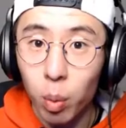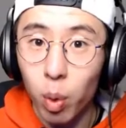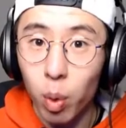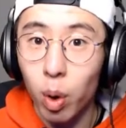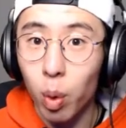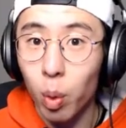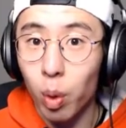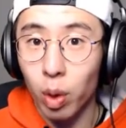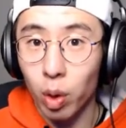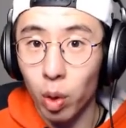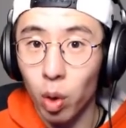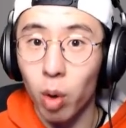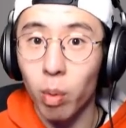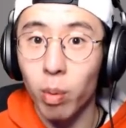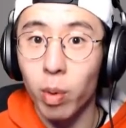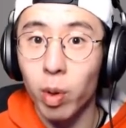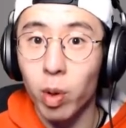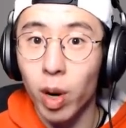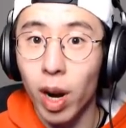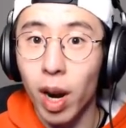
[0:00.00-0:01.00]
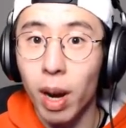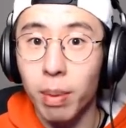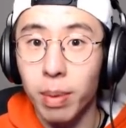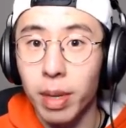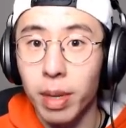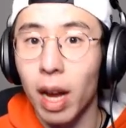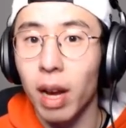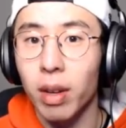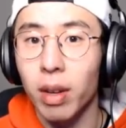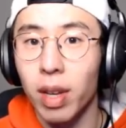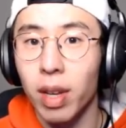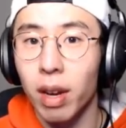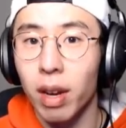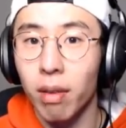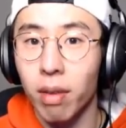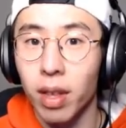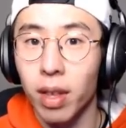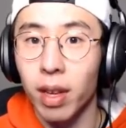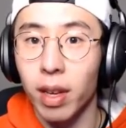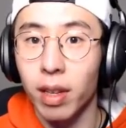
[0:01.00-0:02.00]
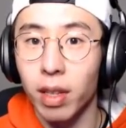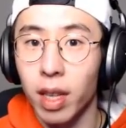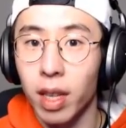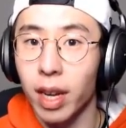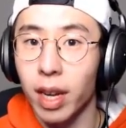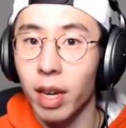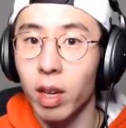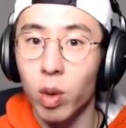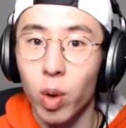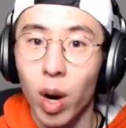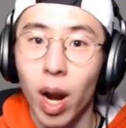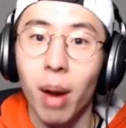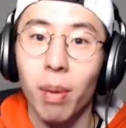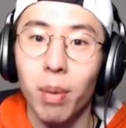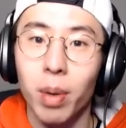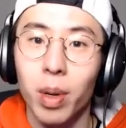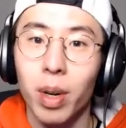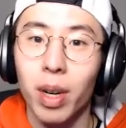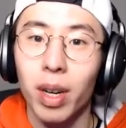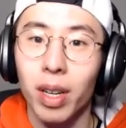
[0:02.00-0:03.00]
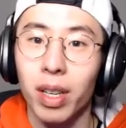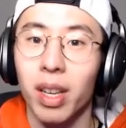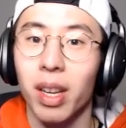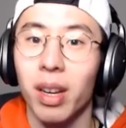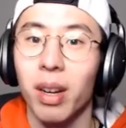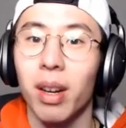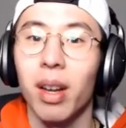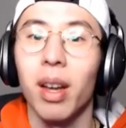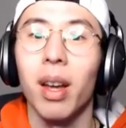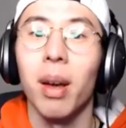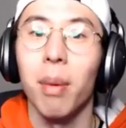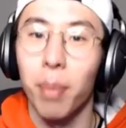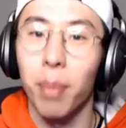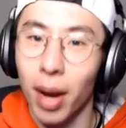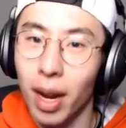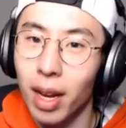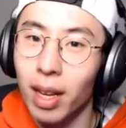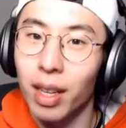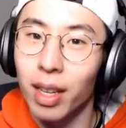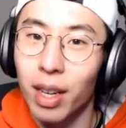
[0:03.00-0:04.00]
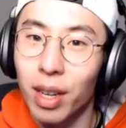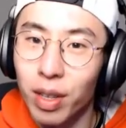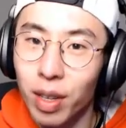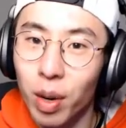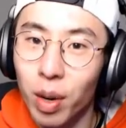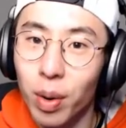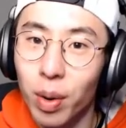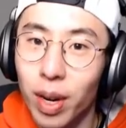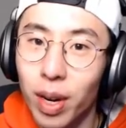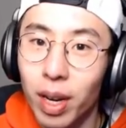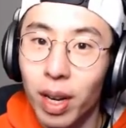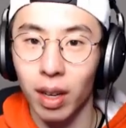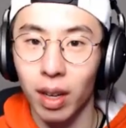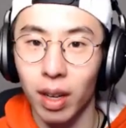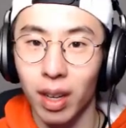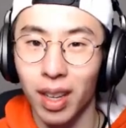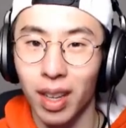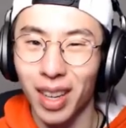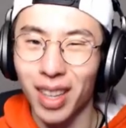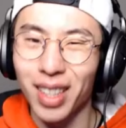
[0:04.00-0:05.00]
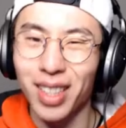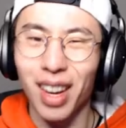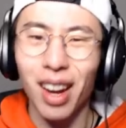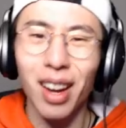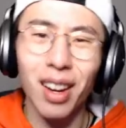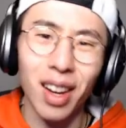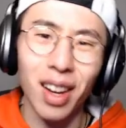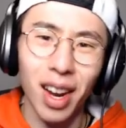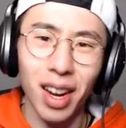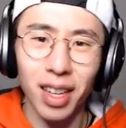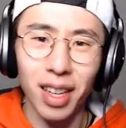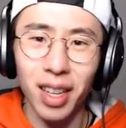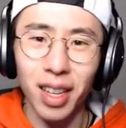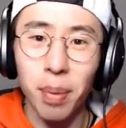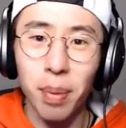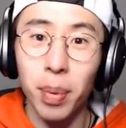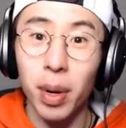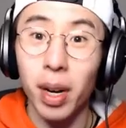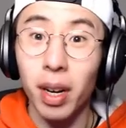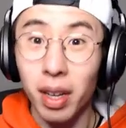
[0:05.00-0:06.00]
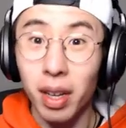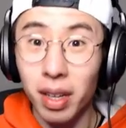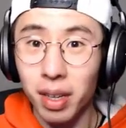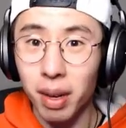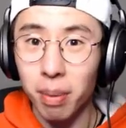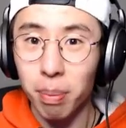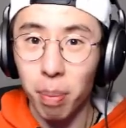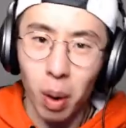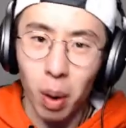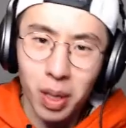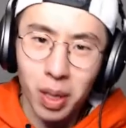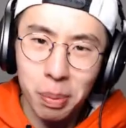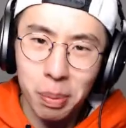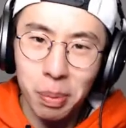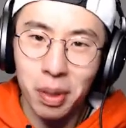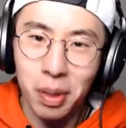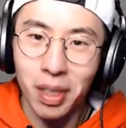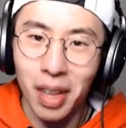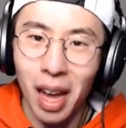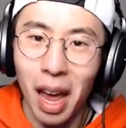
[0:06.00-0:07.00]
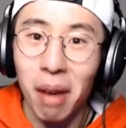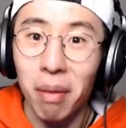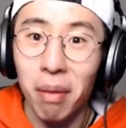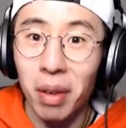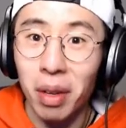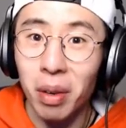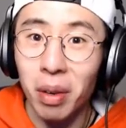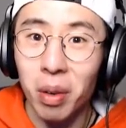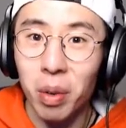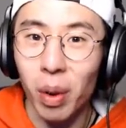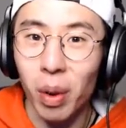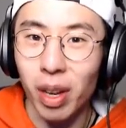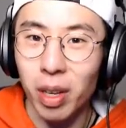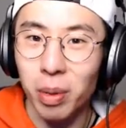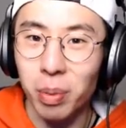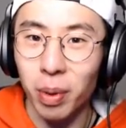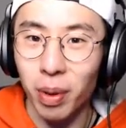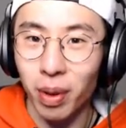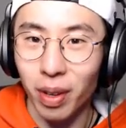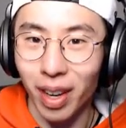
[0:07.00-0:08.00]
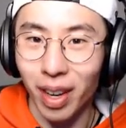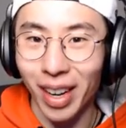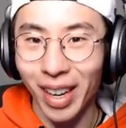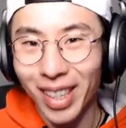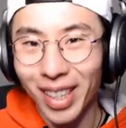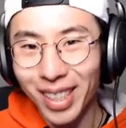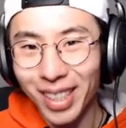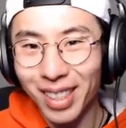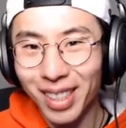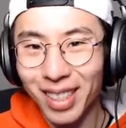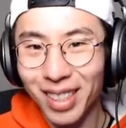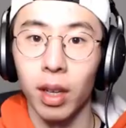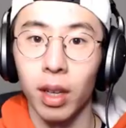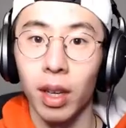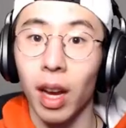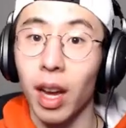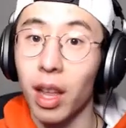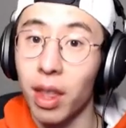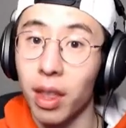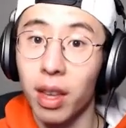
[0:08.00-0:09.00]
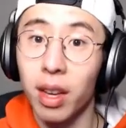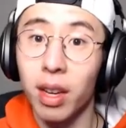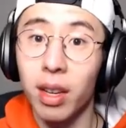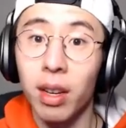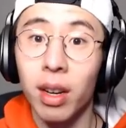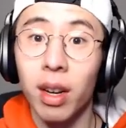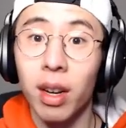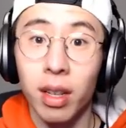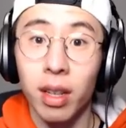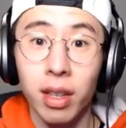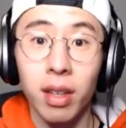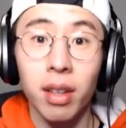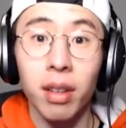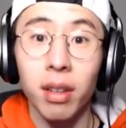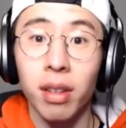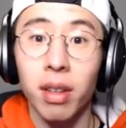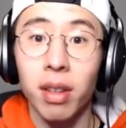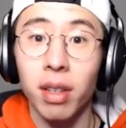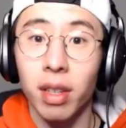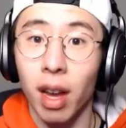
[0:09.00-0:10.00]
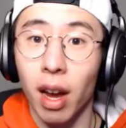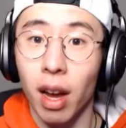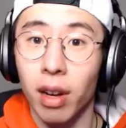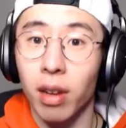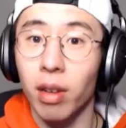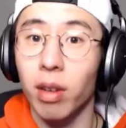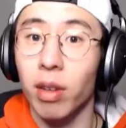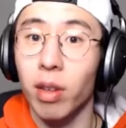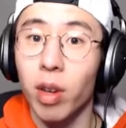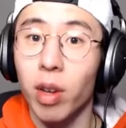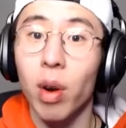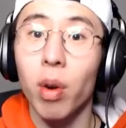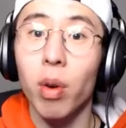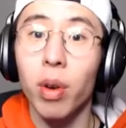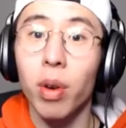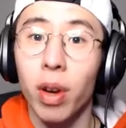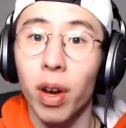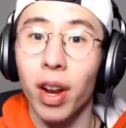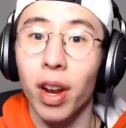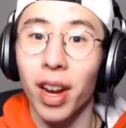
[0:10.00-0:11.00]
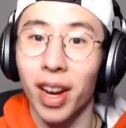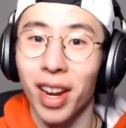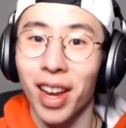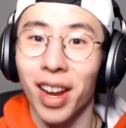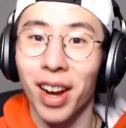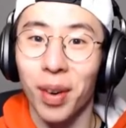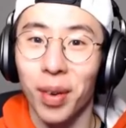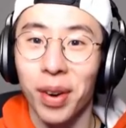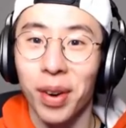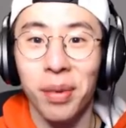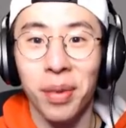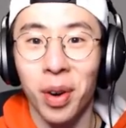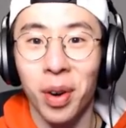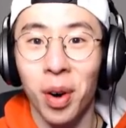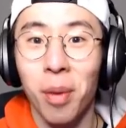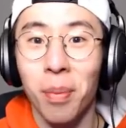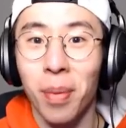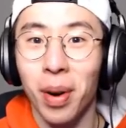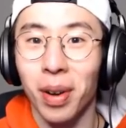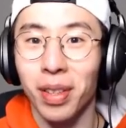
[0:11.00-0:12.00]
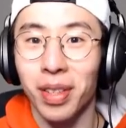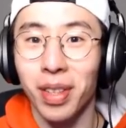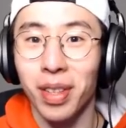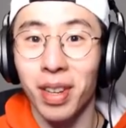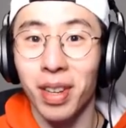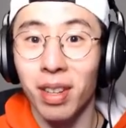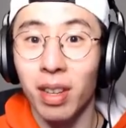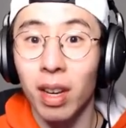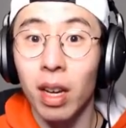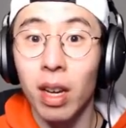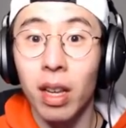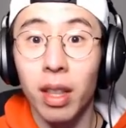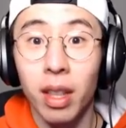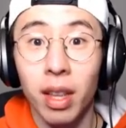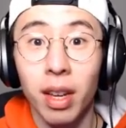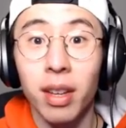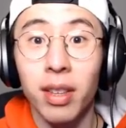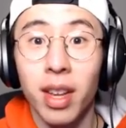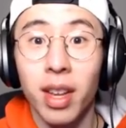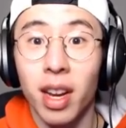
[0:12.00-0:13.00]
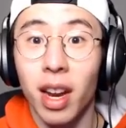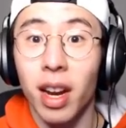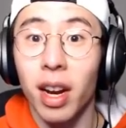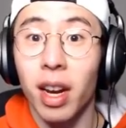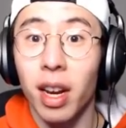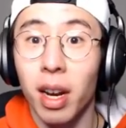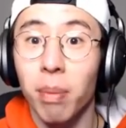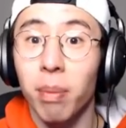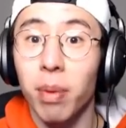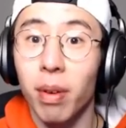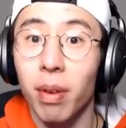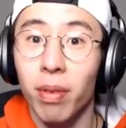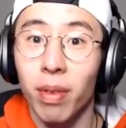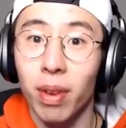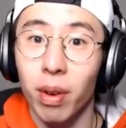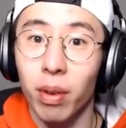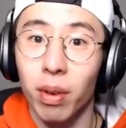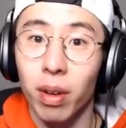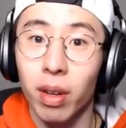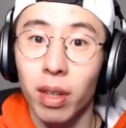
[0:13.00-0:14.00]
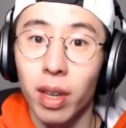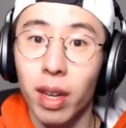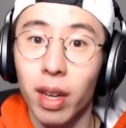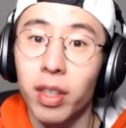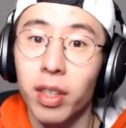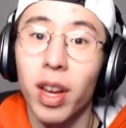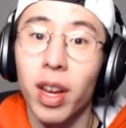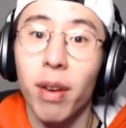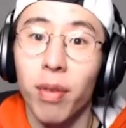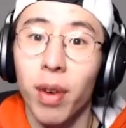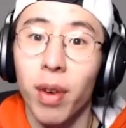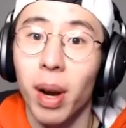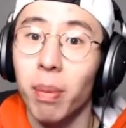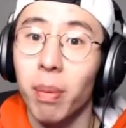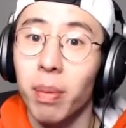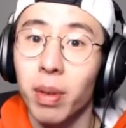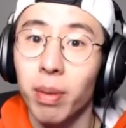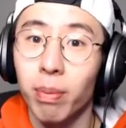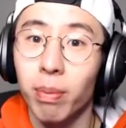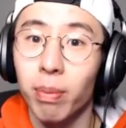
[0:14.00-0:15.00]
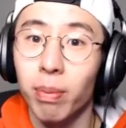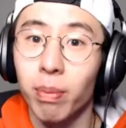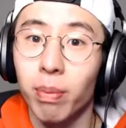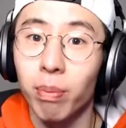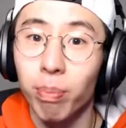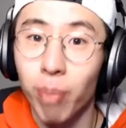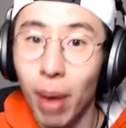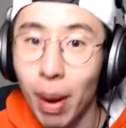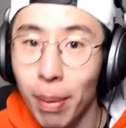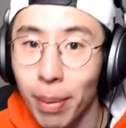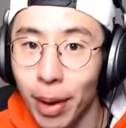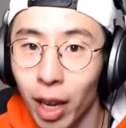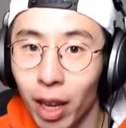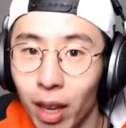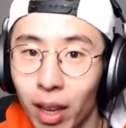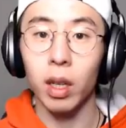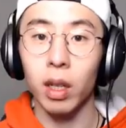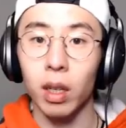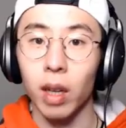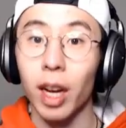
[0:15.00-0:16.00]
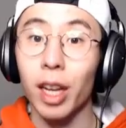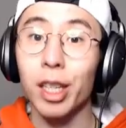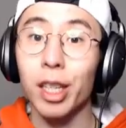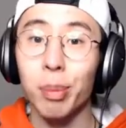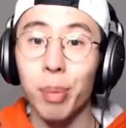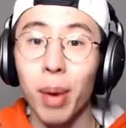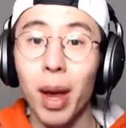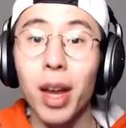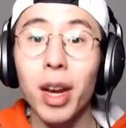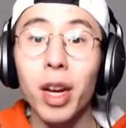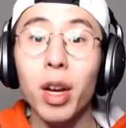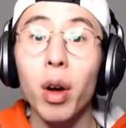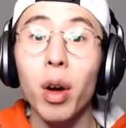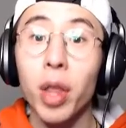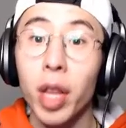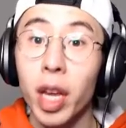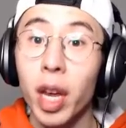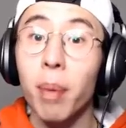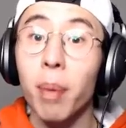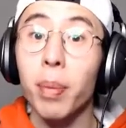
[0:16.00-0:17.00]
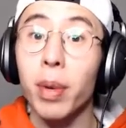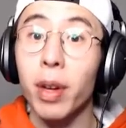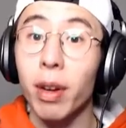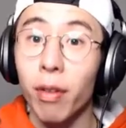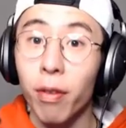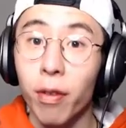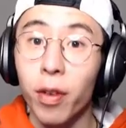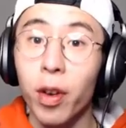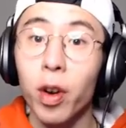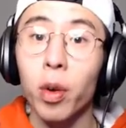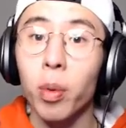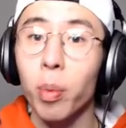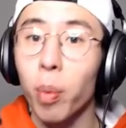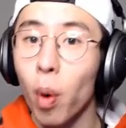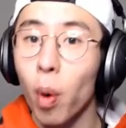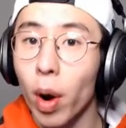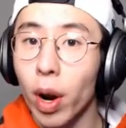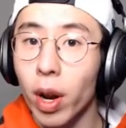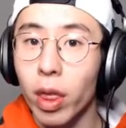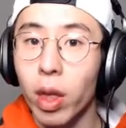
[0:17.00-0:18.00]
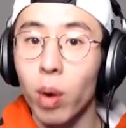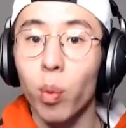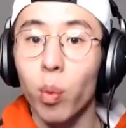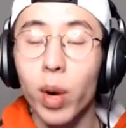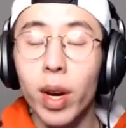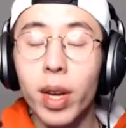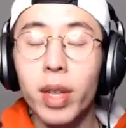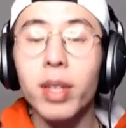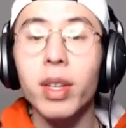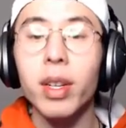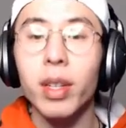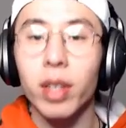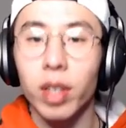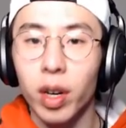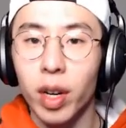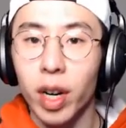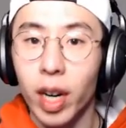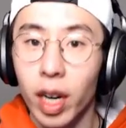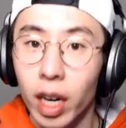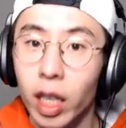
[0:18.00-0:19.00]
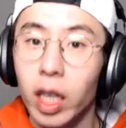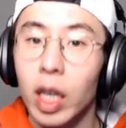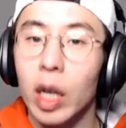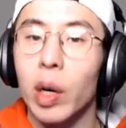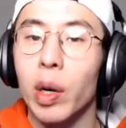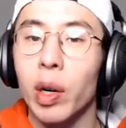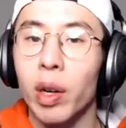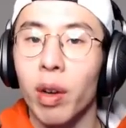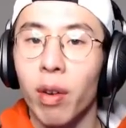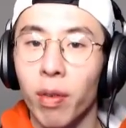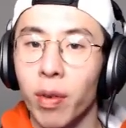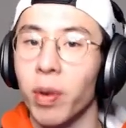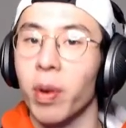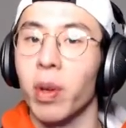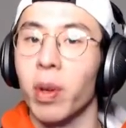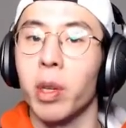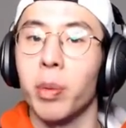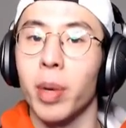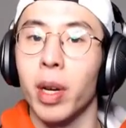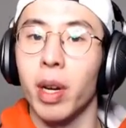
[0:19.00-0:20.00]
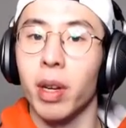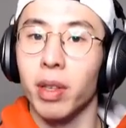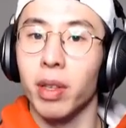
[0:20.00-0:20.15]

that work with normal traps outside of things like Trap Tricks and Paleozoic. It's unlikely, but it is a possible avenue to explore, I guess. And then, since this card is so good at getting rid of your own monsters, things that like an empty field, like Psyframes, maybe. Expanding on the empty field point, the reason it's good at clearing your field is